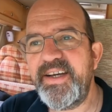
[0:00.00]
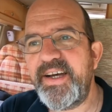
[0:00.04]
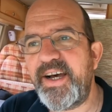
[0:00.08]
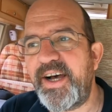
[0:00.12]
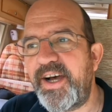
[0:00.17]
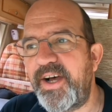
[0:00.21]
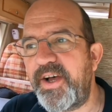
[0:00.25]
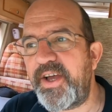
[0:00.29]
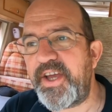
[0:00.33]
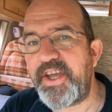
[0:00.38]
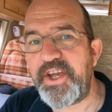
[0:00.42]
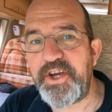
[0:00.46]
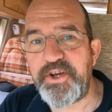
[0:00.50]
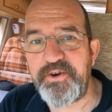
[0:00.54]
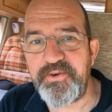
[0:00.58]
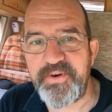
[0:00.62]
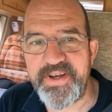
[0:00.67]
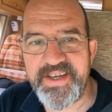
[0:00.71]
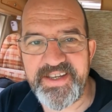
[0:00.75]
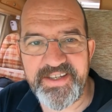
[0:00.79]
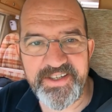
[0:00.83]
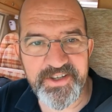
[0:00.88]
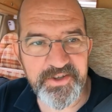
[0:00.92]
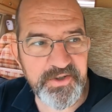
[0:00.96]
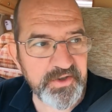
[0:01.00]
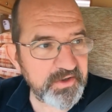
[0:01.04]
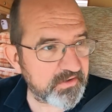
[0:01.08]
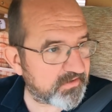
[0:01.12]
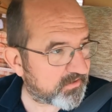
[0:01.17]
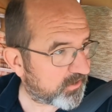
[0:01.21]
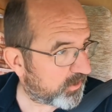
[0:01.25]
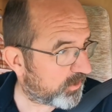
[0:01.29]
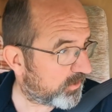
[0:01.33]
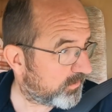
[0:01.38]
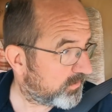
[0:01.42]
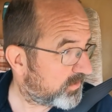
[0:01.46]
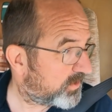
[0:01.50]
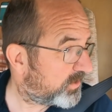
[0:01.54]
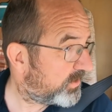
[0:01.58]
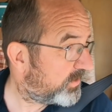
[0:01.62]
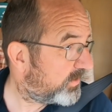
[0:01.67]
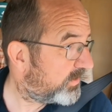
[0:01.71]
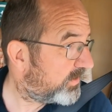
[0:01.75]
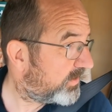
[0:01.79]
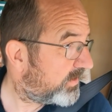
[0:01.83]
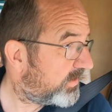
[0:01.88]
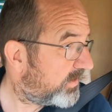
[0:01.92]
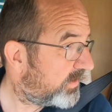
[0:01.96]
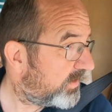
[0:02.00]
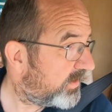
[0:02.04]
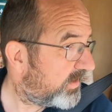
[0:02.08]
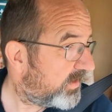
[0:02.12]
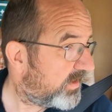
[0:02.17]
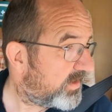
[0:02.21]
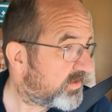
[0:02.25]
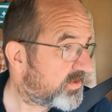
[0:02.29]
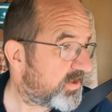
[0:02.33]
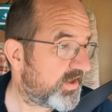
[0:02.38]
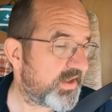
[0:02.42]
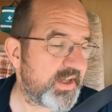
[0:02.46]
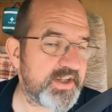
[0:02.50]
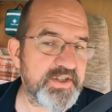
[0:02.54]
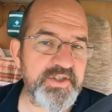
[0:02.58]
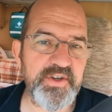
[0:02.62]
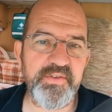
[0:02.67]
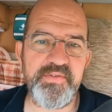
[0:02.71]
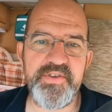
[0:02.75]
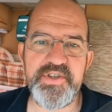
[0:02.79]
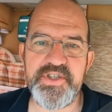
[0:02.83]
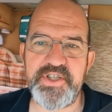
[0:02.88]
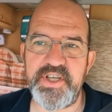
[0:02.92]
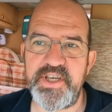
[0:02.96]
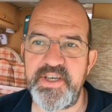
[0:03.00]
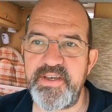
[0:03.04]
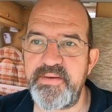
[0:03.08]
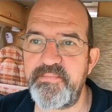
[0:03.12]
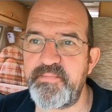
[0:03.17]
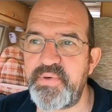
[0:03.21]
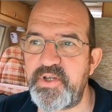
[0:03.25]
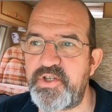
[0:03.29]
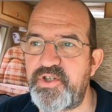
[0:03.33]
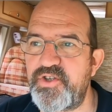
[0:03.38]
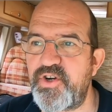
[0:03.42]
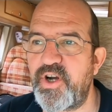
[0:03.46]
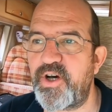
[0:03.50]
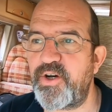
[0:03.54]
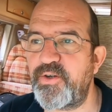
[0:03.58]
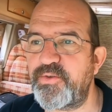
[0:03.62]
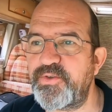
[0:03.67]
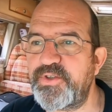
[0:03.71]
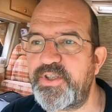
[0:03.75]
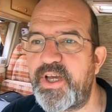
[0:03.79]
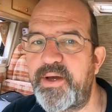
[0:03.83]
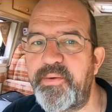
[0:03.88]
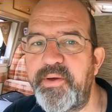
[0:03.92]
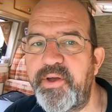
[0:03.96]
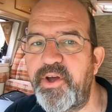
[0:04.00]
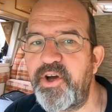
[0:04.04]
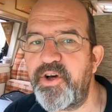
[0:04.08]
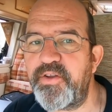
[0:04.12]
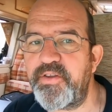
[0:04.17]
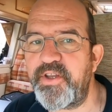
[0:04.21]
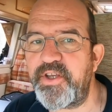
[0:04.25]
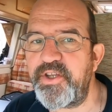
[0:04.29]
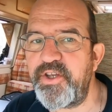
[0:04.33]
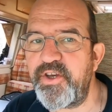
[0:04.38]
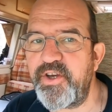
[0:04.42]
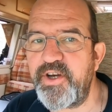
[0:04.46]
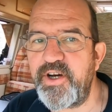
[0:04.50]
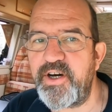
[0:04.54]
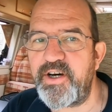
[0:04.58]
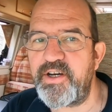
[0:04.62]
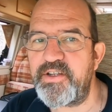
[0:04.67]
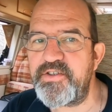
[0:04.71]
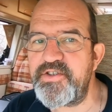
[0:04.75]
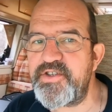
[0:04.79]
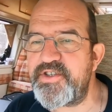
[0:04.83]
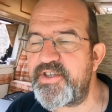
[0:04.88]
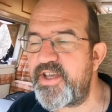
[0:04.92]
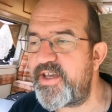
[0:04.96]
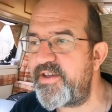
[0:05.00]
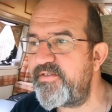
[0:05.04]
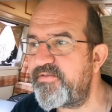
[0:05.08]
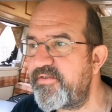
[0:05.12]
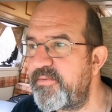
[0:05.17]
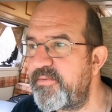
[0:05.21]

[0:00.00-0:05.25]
uh, in green uniforms. So there's obviously patrols going on that you can't see